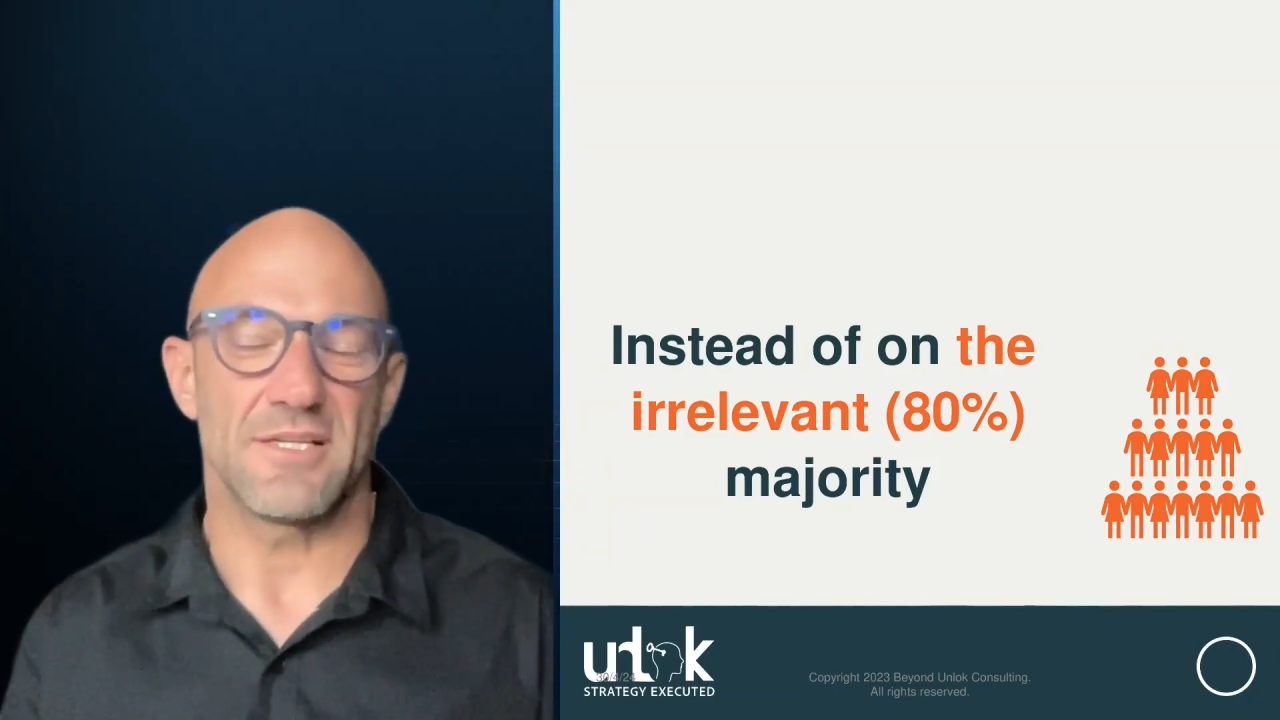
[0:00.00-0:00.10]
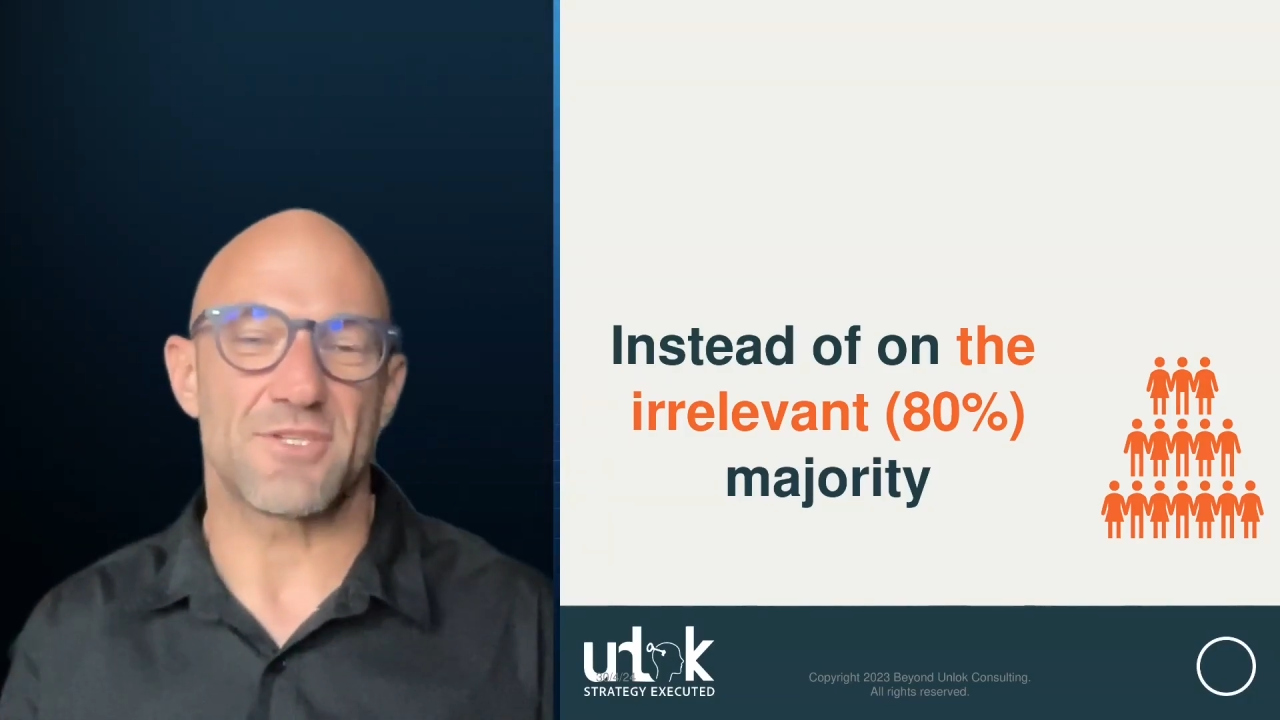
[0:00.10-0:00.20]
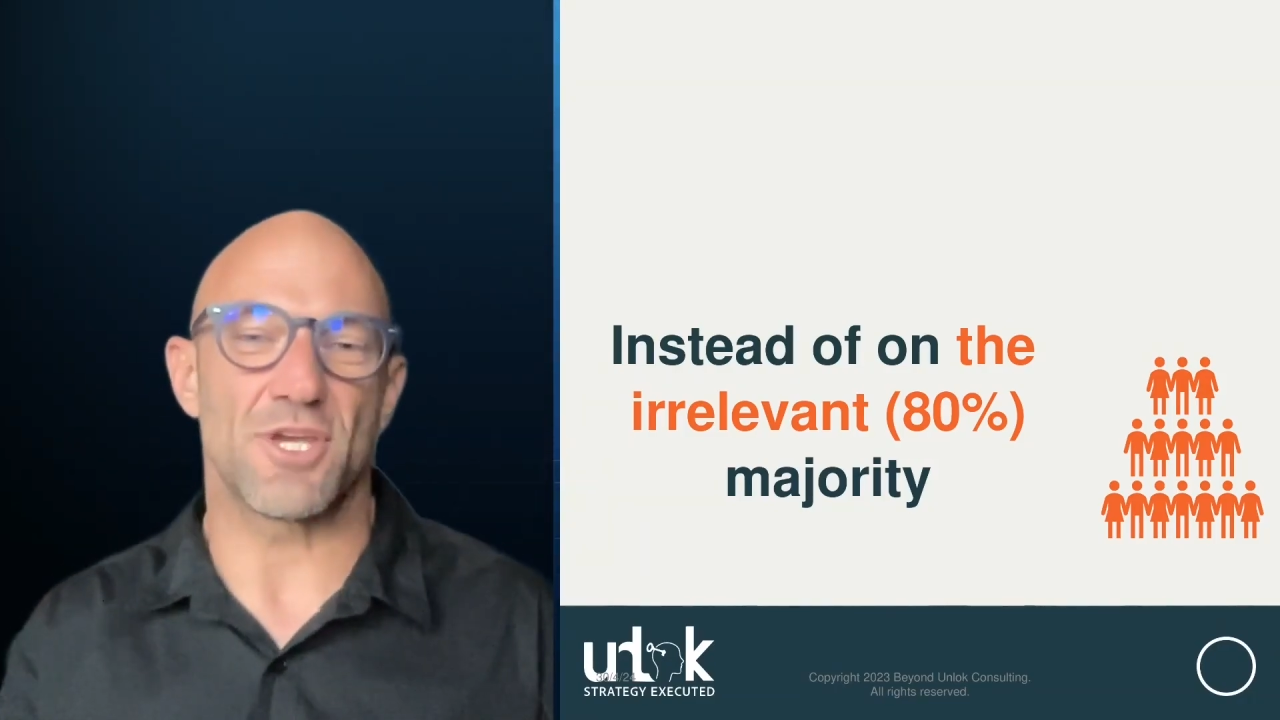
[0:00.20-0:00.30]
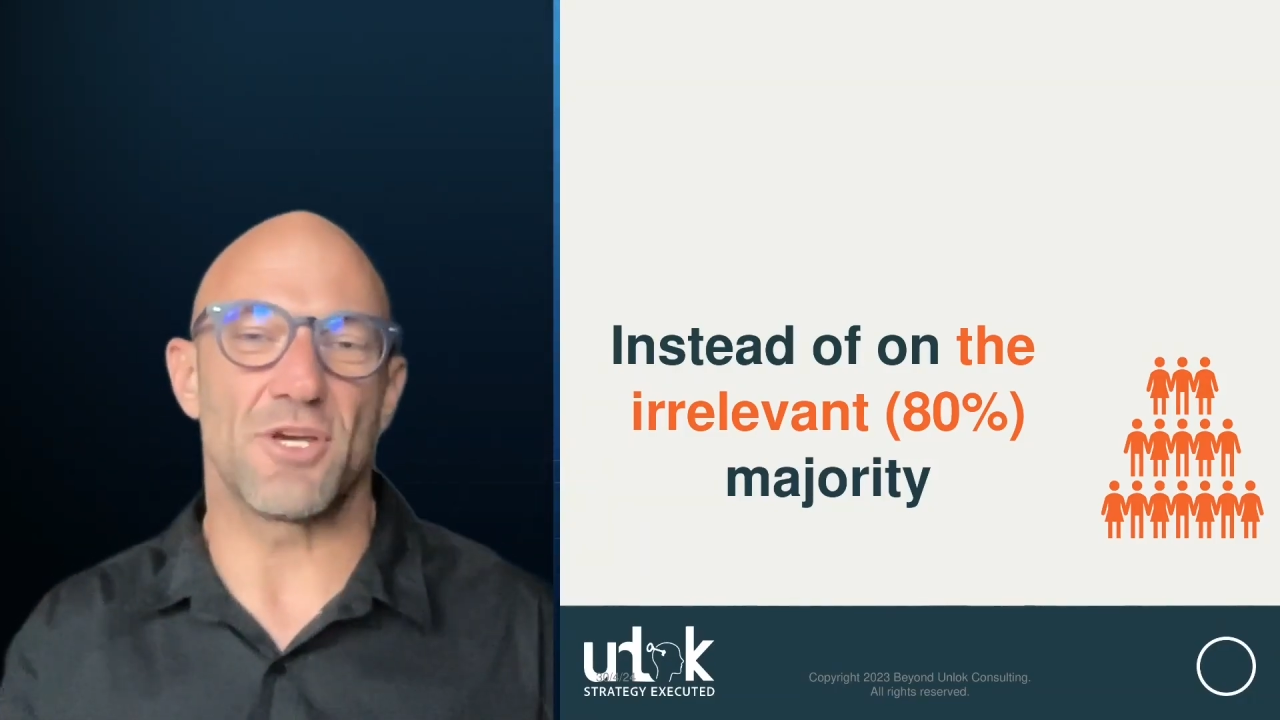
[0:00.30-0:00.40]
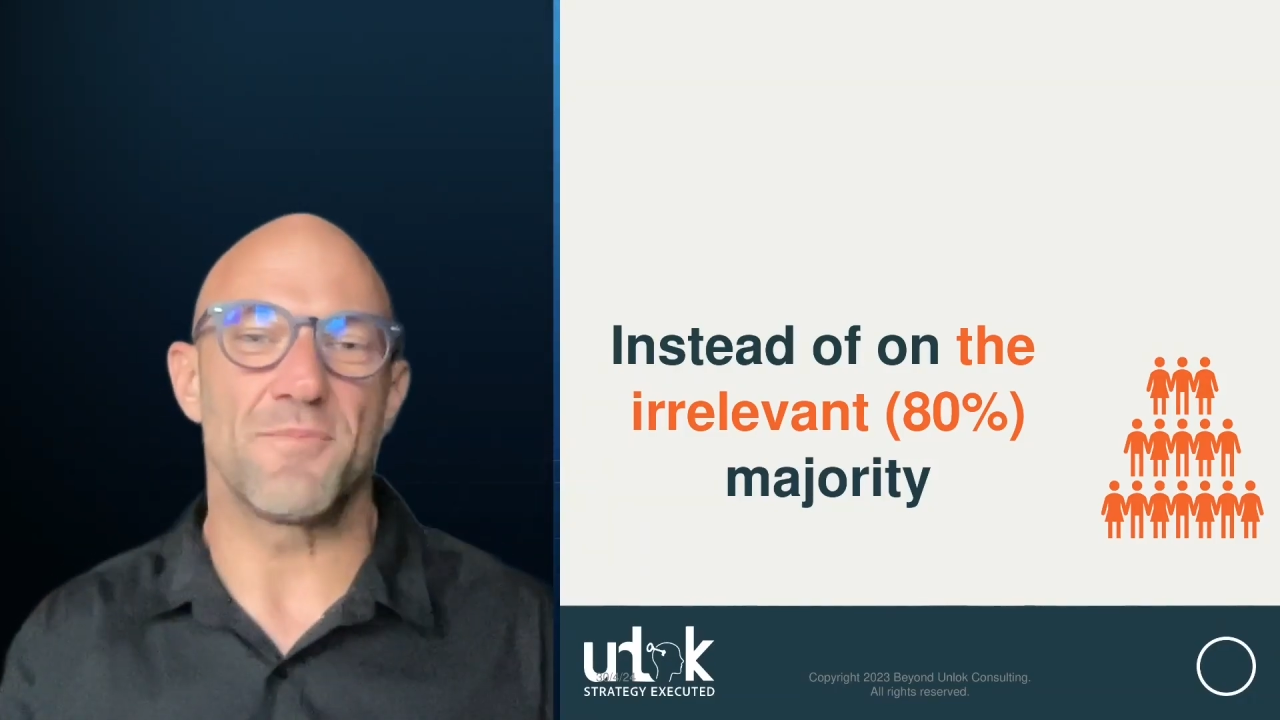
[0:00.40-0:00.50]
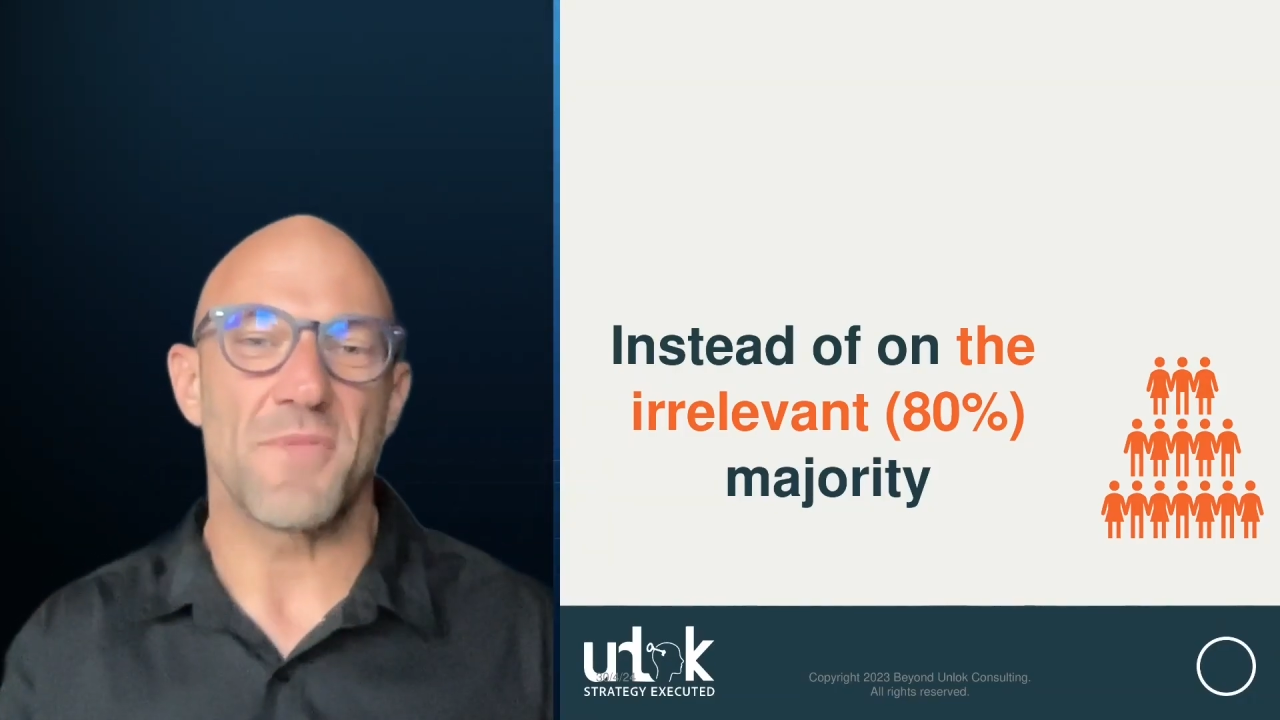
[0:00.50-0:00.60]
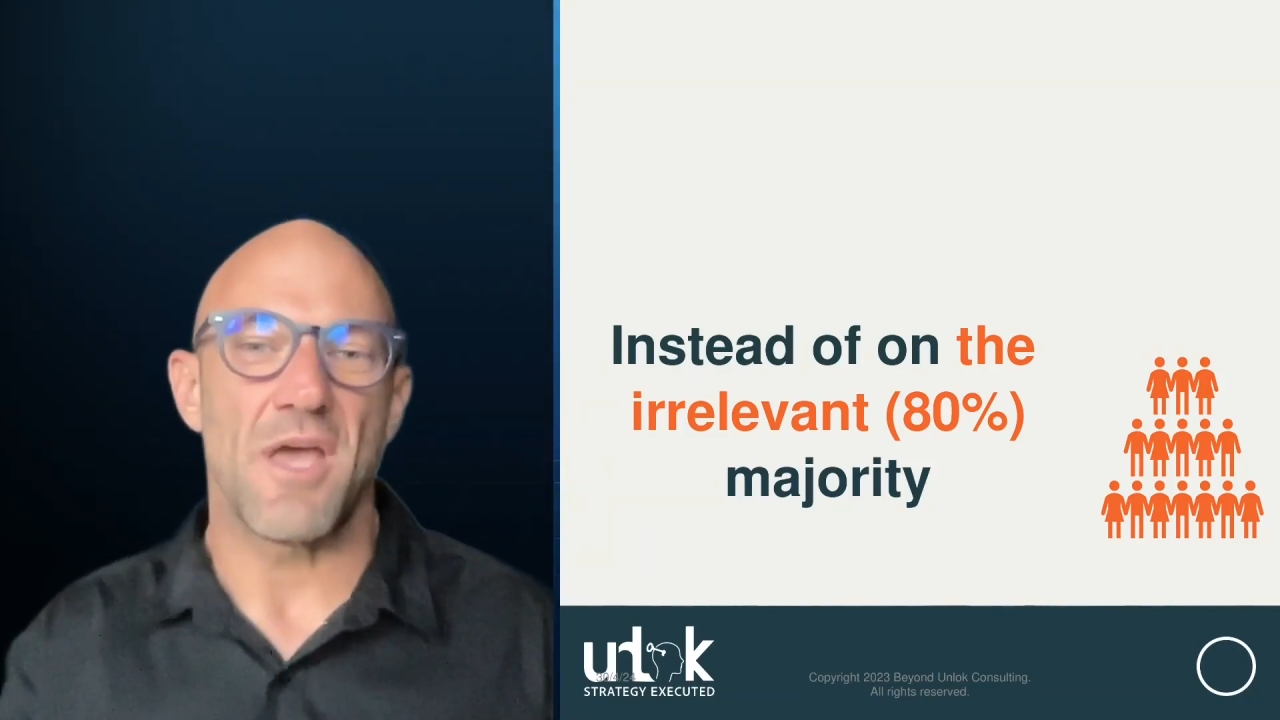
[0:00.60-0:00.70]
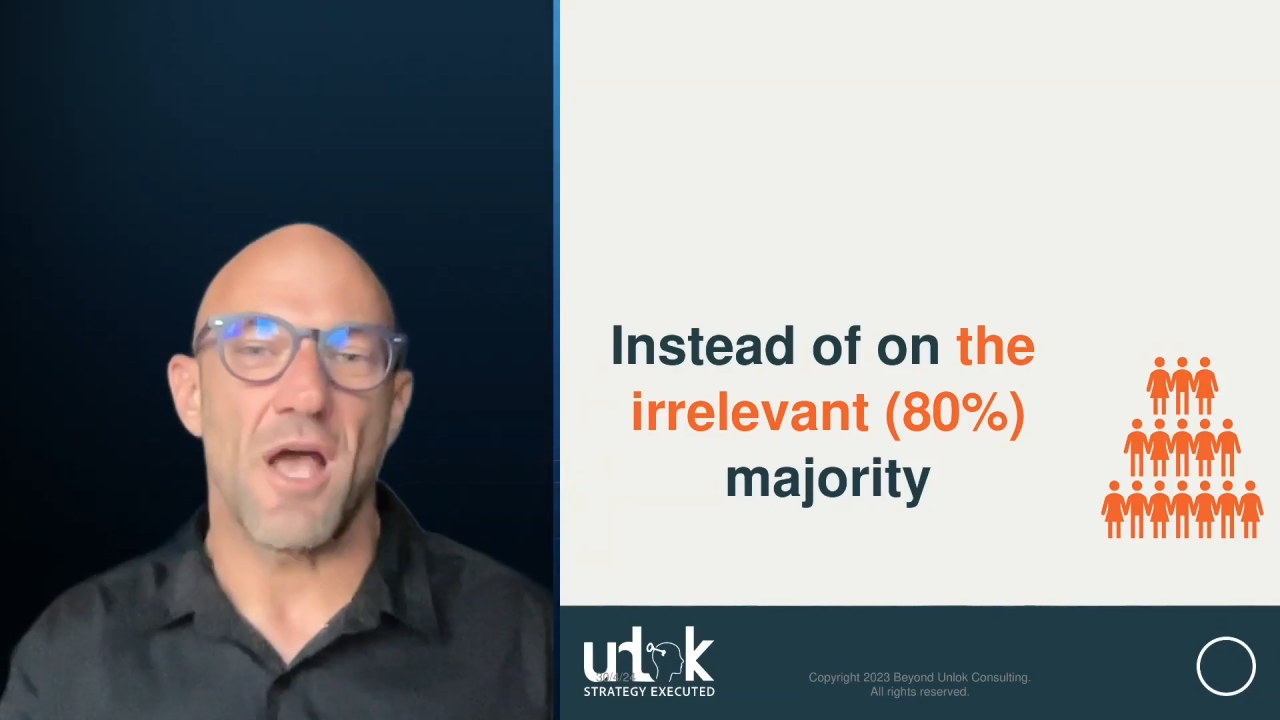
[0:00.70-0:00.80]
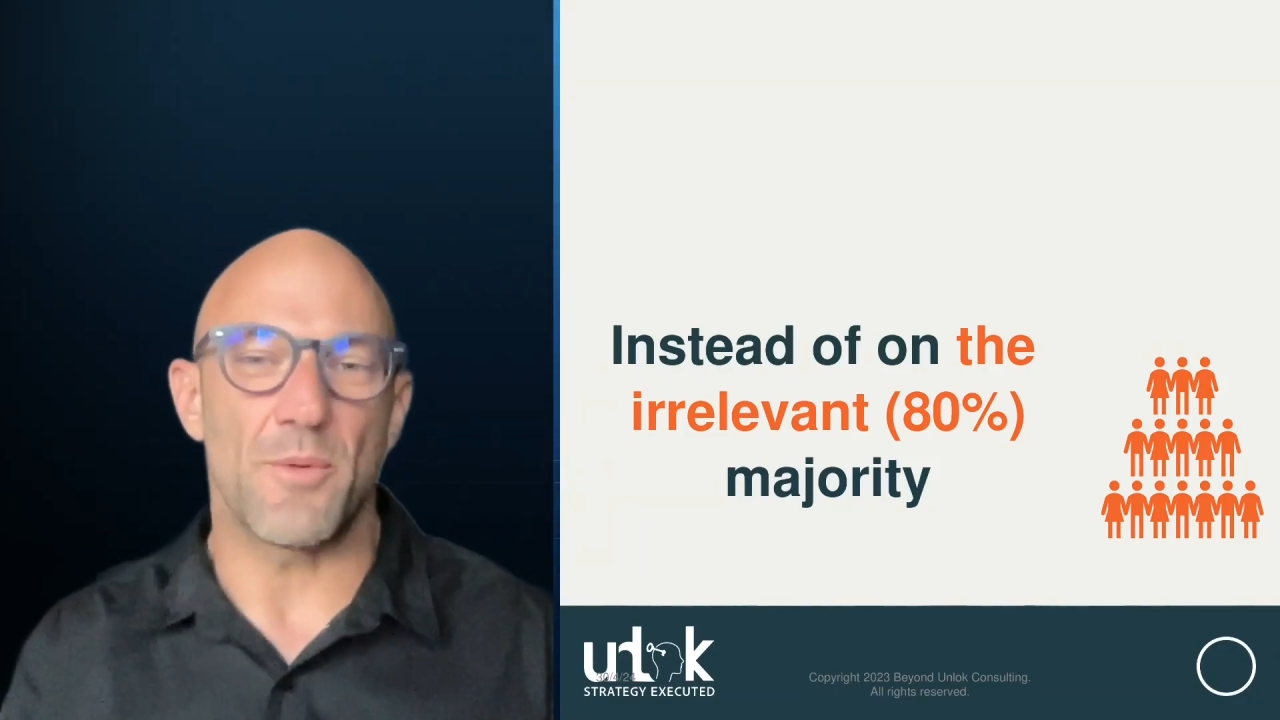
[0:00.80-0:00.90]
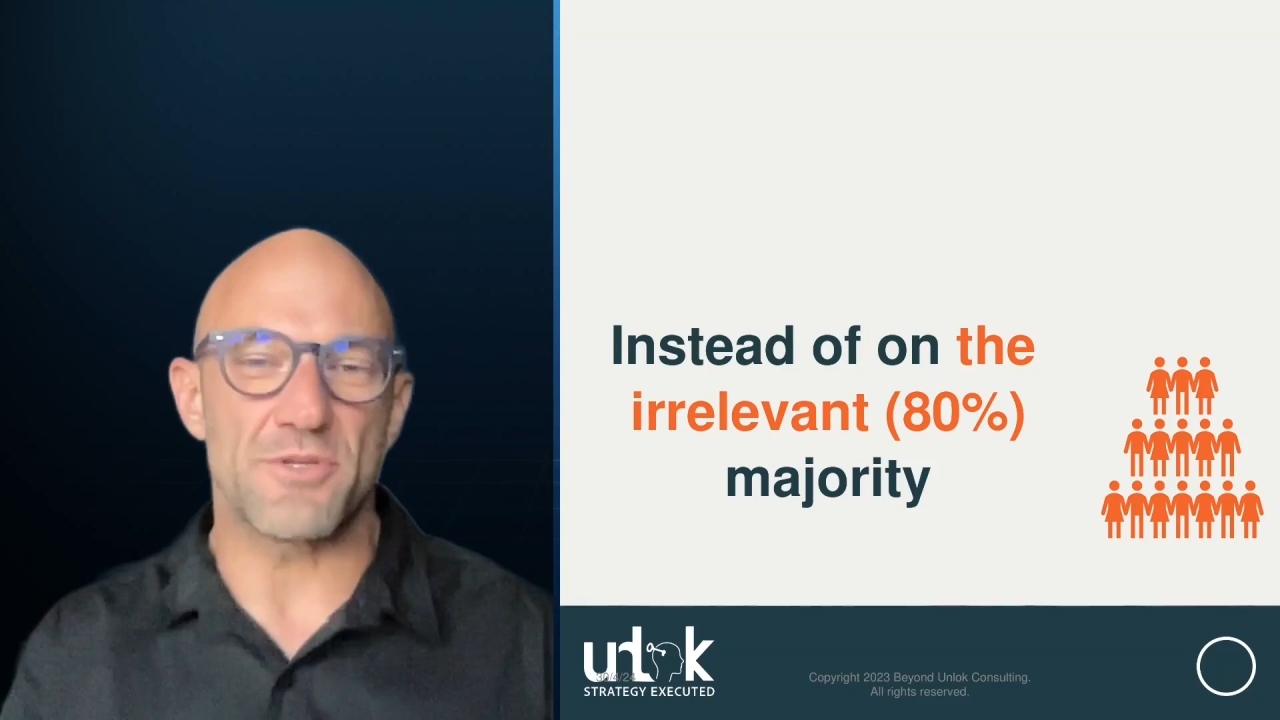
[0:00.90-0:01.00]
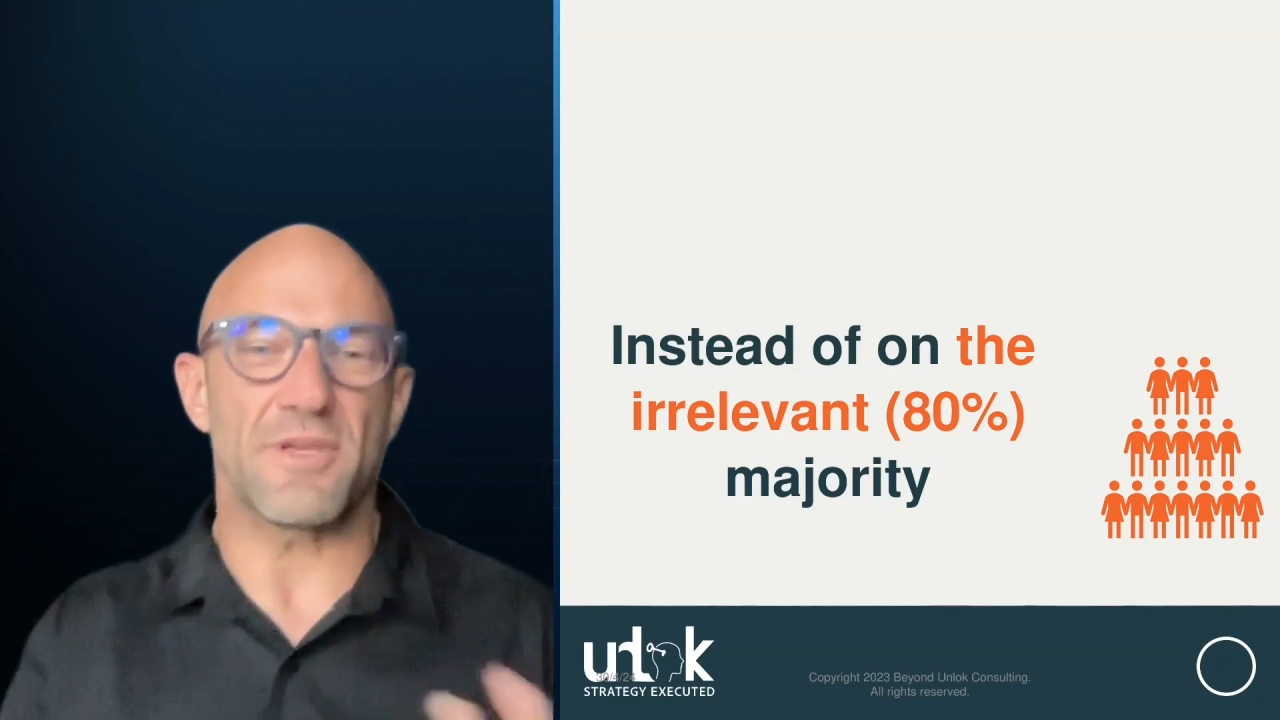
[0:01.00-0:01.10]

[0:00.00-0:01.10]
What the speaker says: And so I want